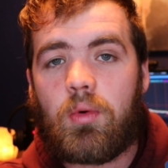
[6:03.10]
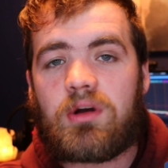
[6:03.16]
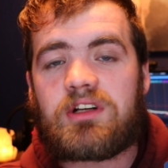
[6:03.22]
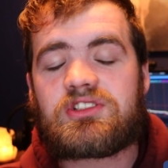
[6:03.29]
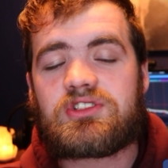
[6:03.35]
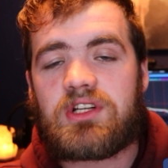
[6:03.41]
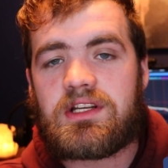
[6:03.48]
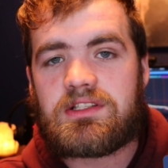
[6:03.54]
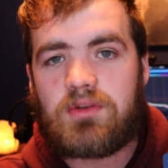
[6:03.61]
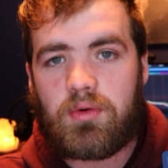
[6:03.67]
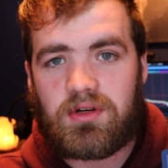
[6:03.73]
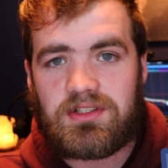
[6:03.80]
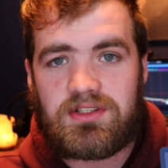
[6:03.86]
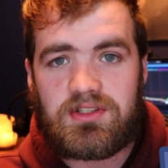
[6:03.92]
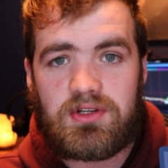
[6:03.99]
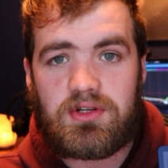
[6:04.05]
questions or
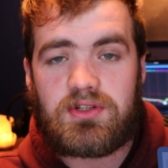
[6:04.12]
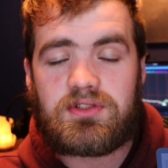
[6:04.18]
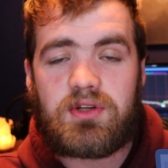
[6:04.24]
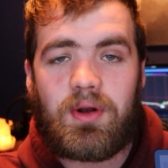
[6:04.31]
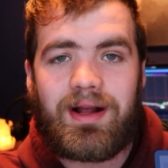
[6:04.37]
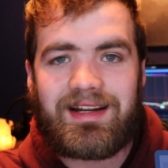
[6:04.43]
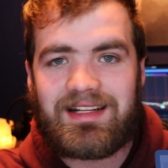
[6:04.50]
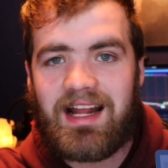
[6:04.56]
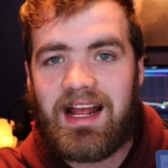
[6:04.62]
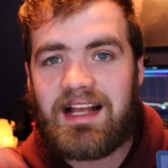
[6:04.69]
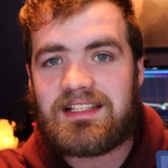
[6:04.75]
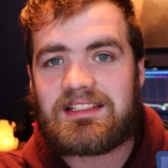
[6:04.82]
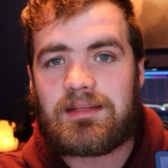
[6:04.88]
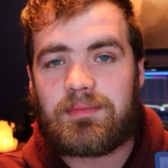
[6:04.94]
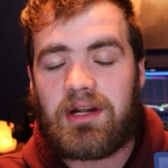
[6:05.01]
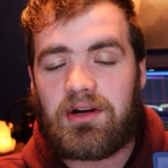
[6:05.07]
concerns, go ahead and
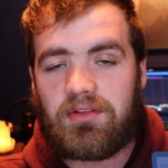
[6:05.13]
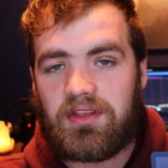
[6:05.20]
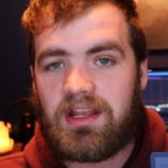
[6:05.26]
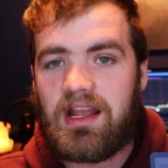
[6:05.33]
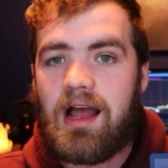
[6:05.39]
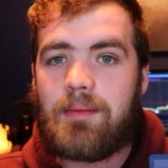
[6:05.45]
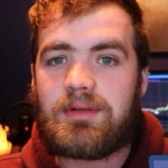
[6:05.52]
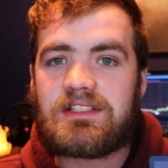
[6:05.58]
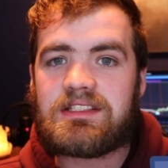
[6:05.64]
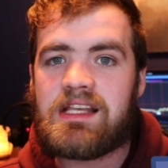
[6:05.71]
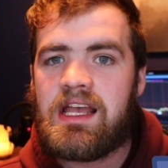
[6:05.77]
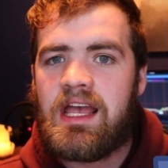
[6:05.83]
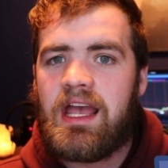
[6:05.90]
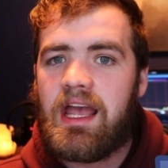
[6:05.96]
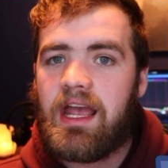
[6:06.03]
ask them down in the comments.